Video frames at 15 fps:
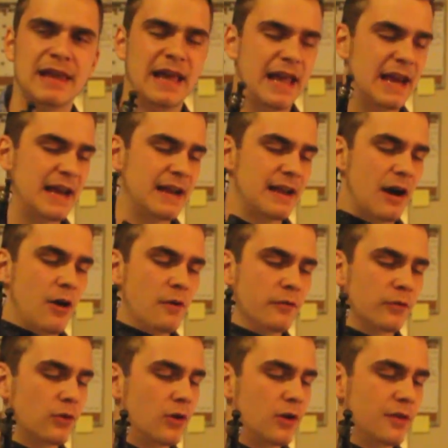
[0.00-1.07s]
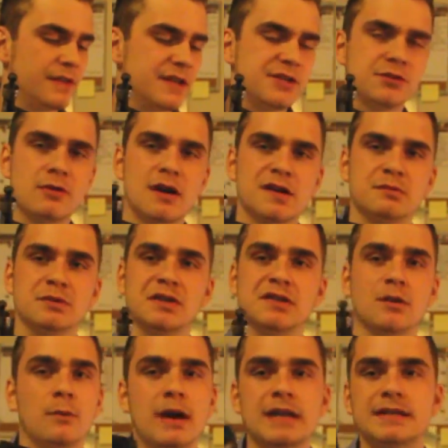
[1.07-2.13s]
And overall, these trucks were
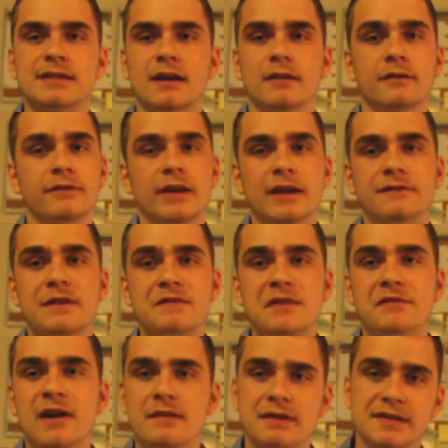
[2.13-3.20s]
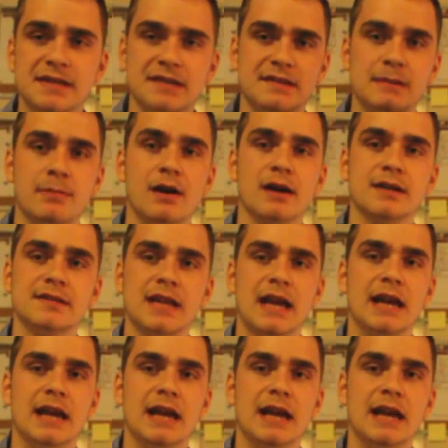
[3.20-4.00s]
just a waste of like 55 to 60 bucks.